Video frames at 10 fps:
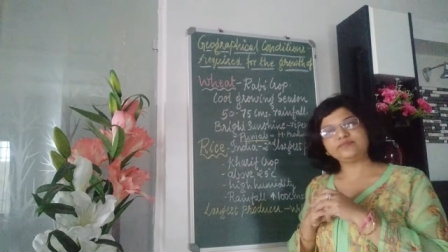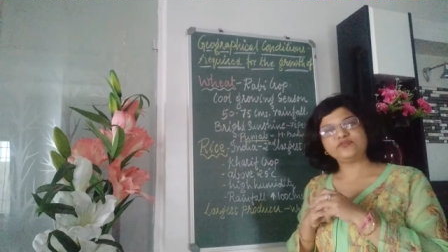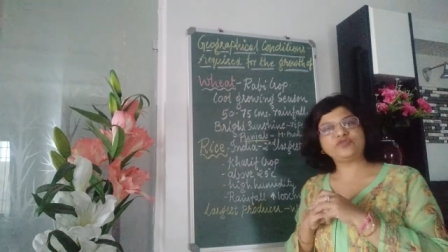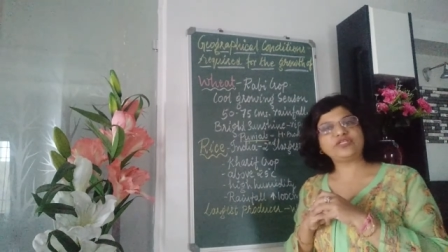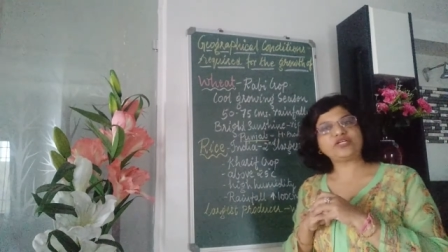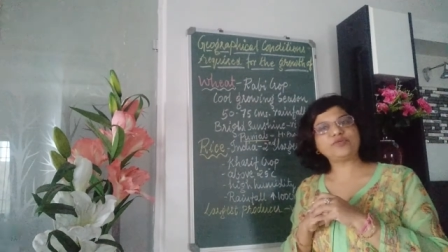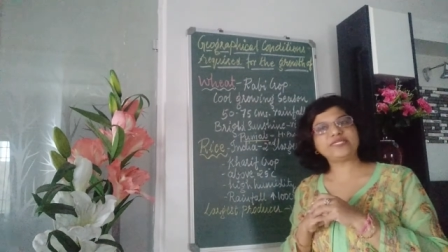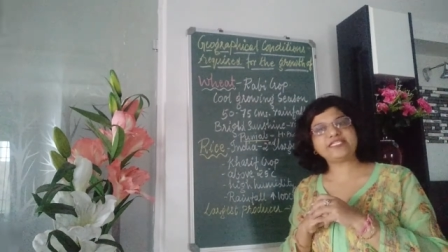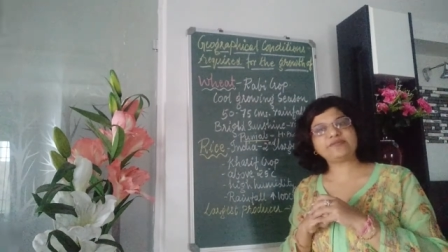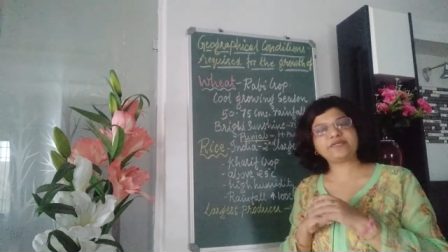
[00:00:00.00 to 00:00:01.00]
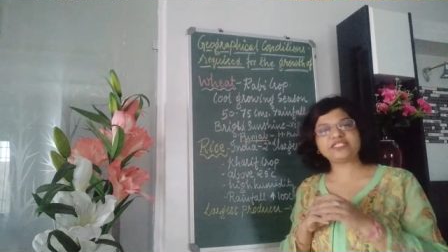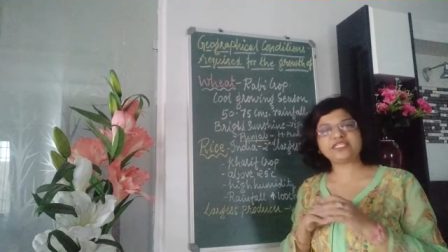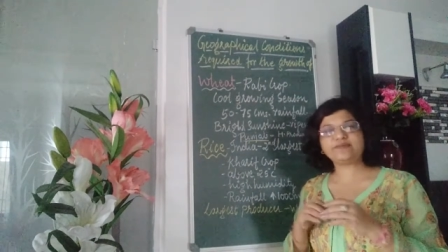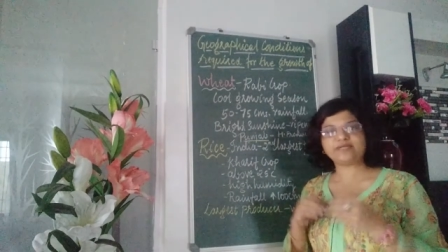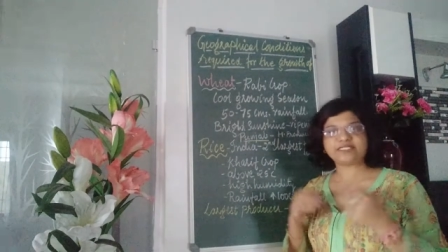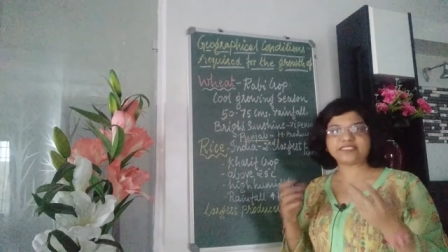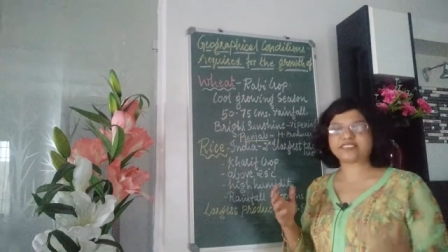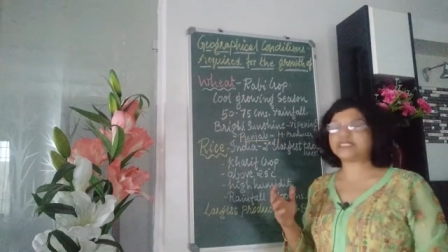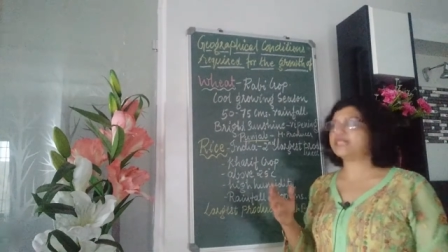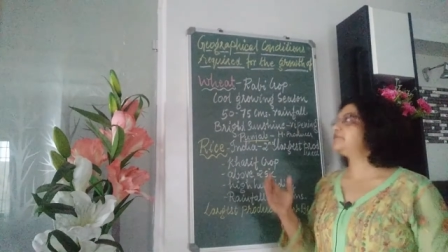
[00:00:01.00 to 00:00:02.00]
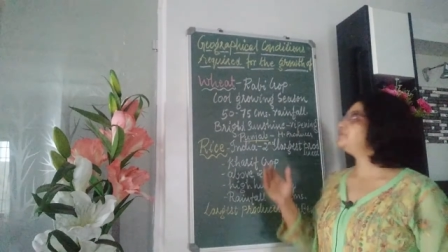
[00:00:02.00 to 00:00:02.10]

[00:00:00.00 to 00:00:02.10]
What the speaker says: So, without wasting much time, let us start.